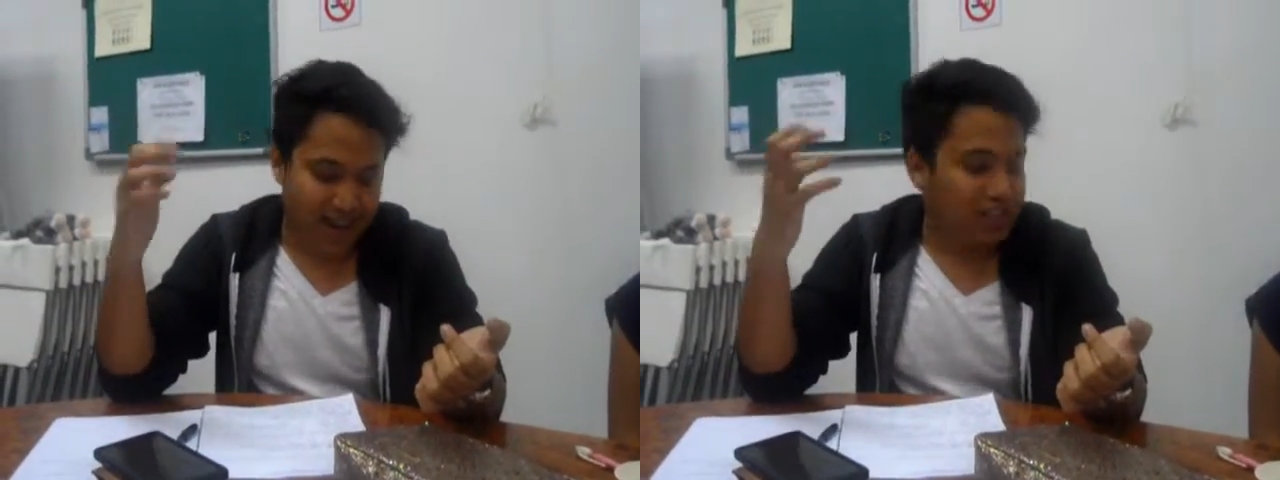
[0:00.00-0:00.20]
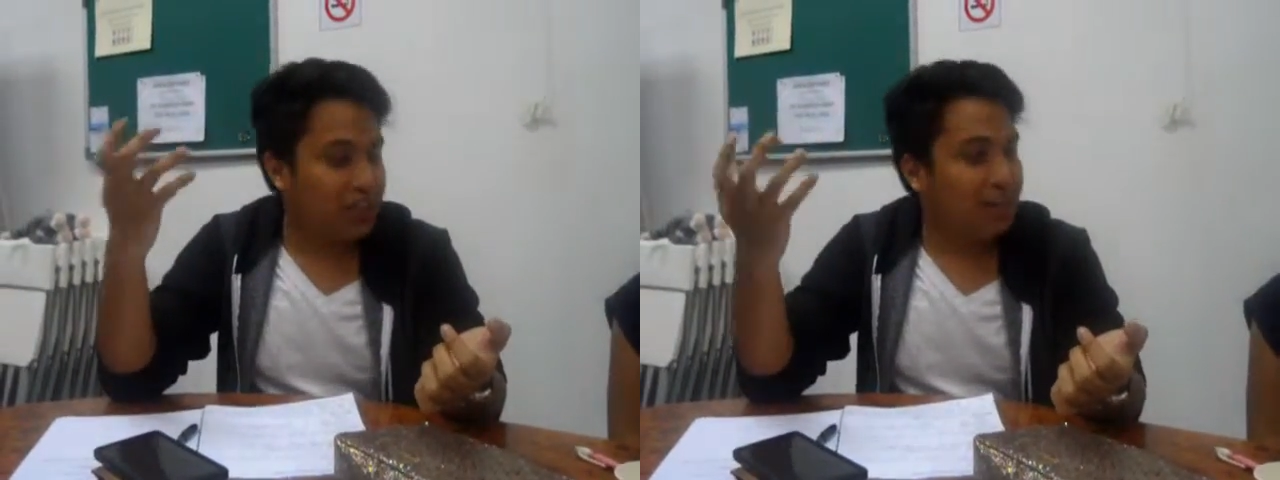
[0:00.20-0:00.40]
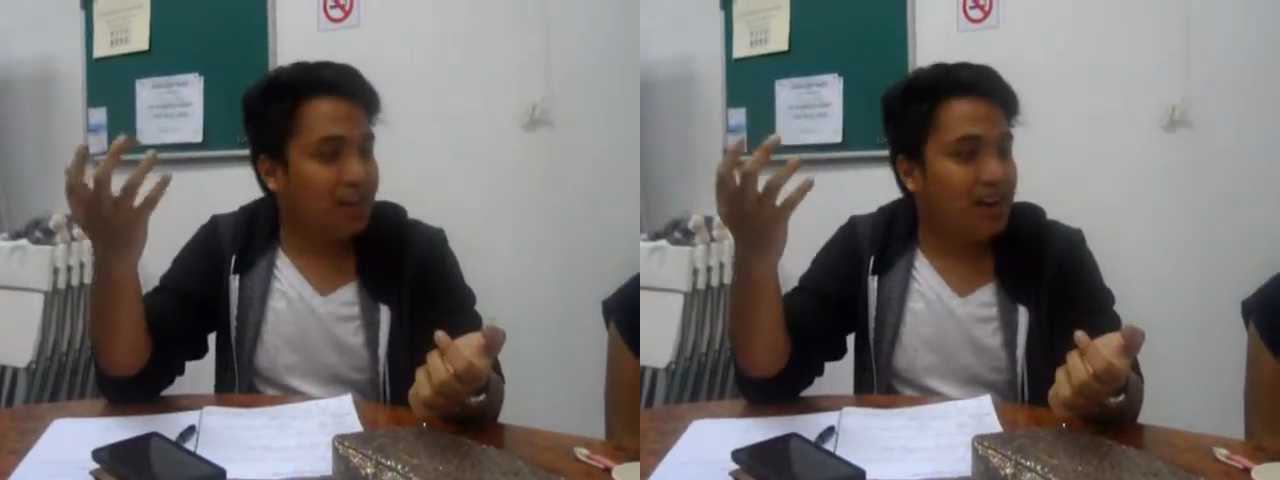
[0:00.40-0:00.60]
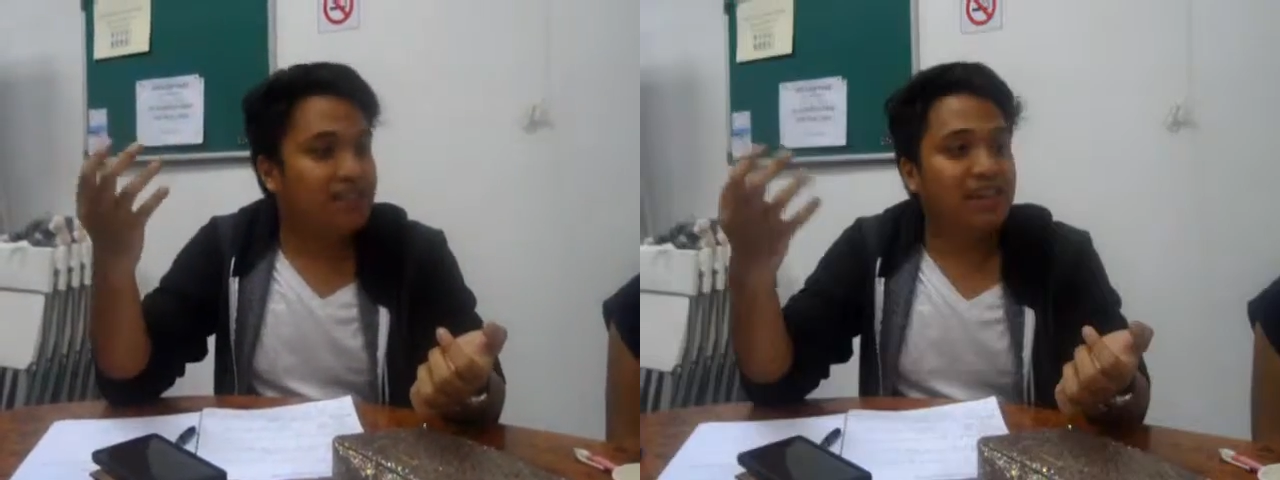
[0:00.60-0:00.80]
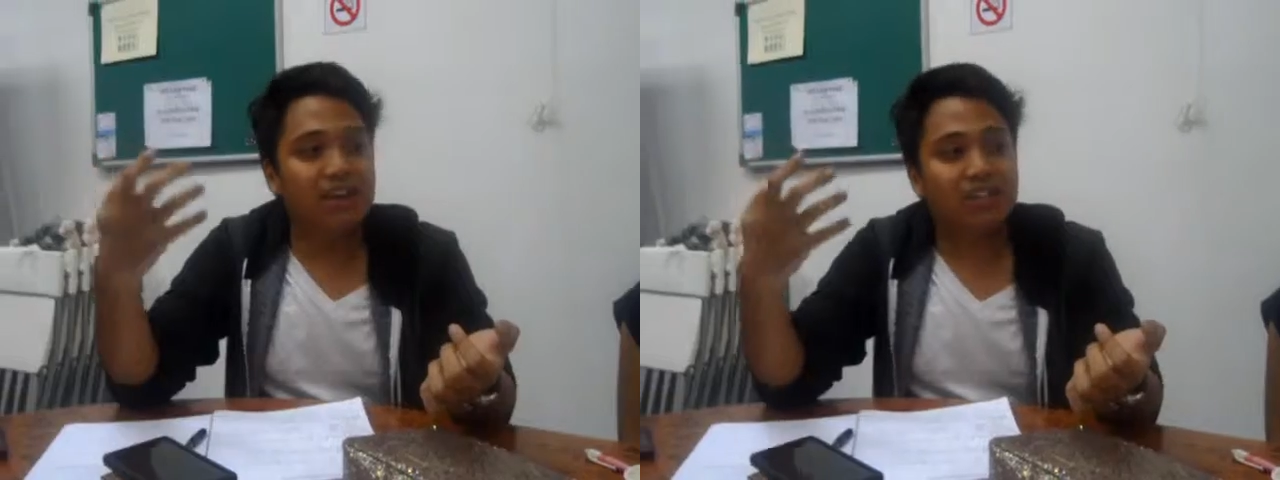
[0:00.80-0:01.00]
an electric
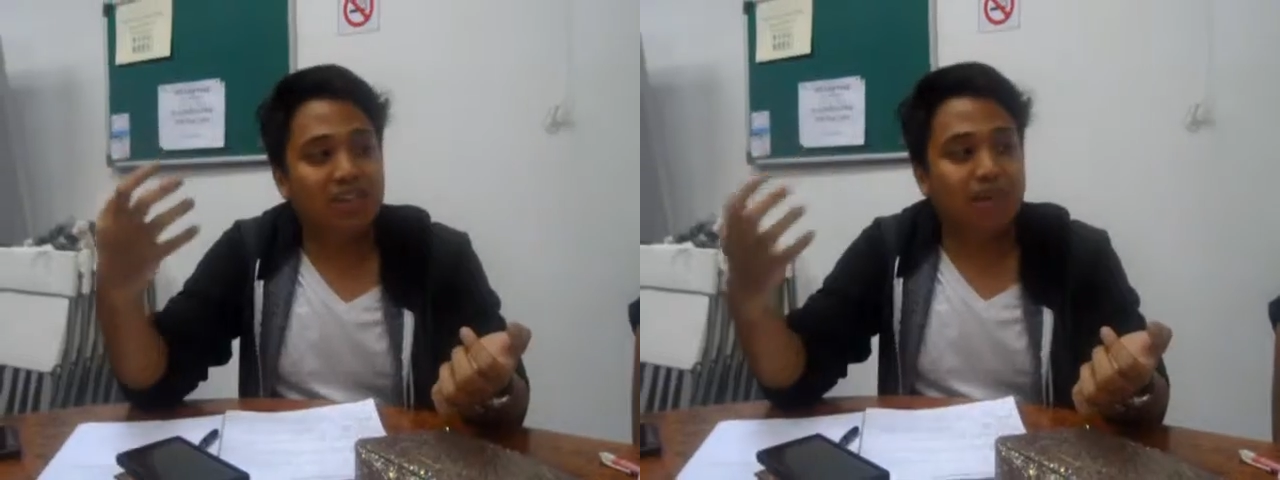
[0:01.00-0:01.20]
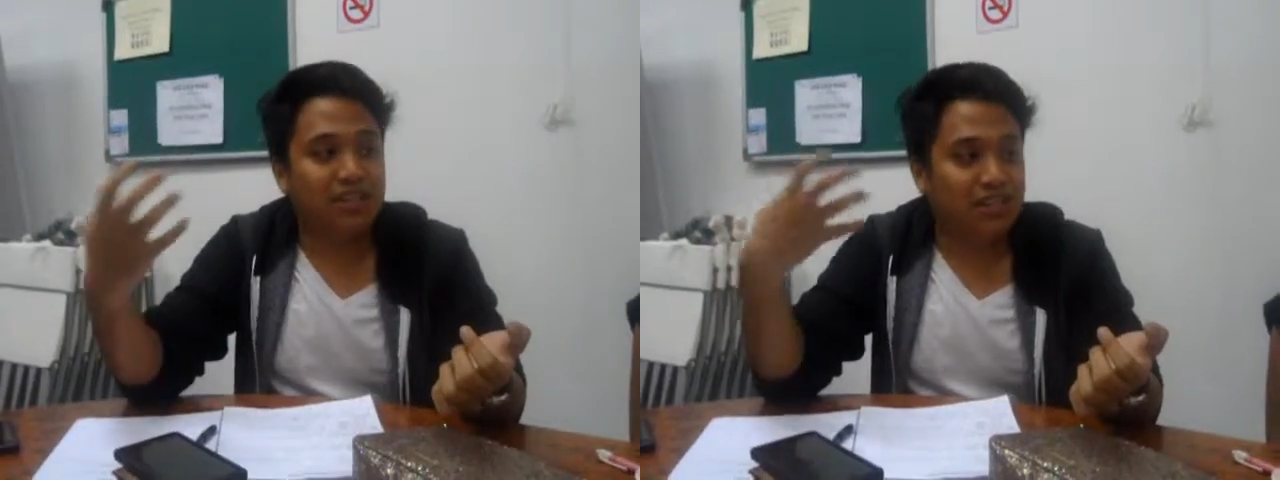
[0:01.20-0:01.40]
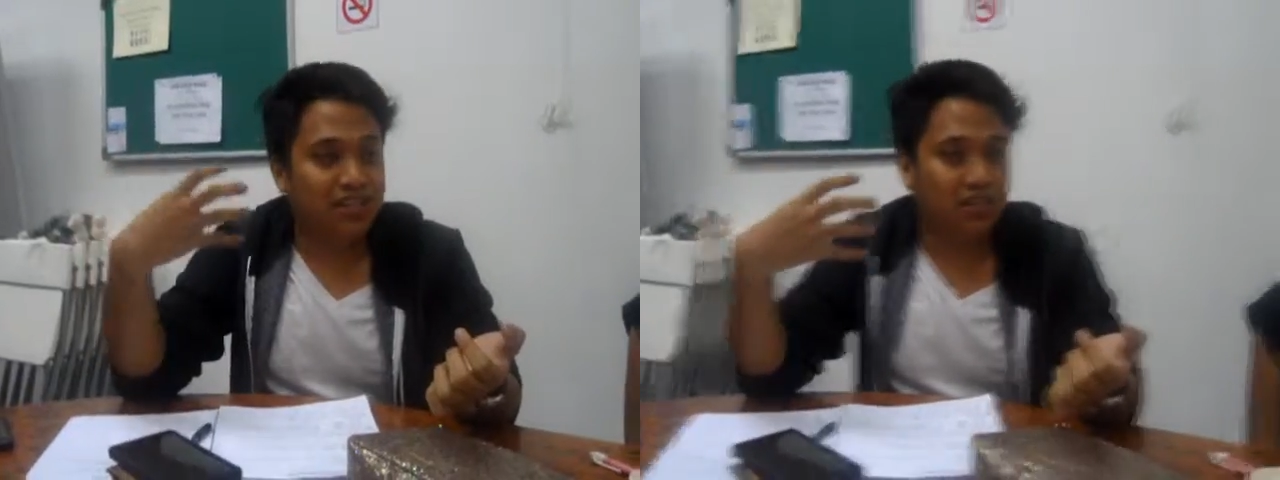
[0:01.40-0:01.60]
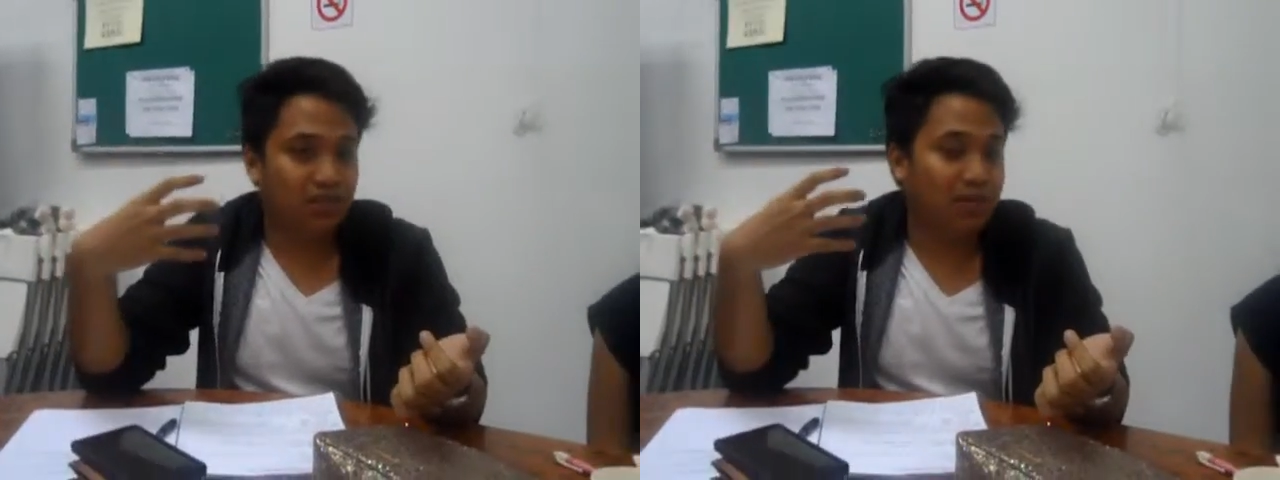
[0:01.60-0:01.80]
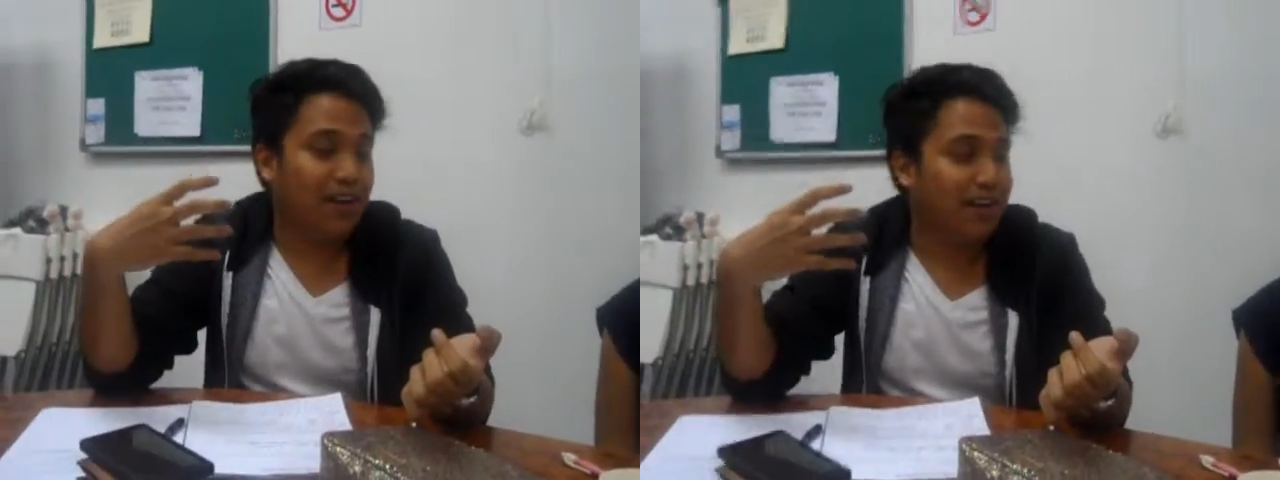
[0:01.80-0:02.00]
guitar is actually much easier
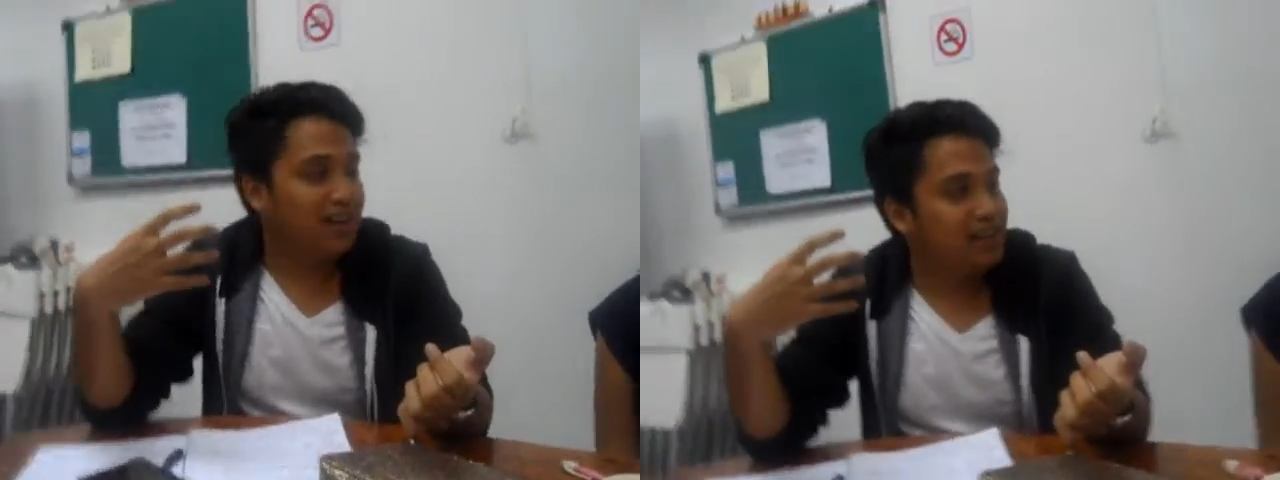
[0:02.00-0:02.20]
to play.